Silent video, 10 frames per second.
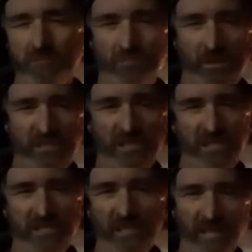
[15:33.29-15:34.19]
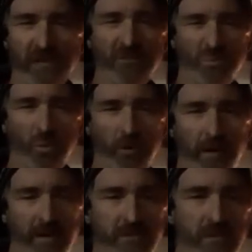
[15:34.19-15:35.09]
When the sun's hitting it, it's warm
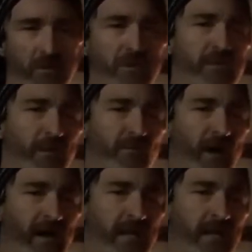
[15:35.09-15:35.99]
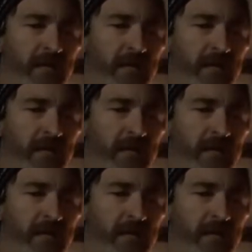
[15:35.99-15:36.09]
out, so we should be fine.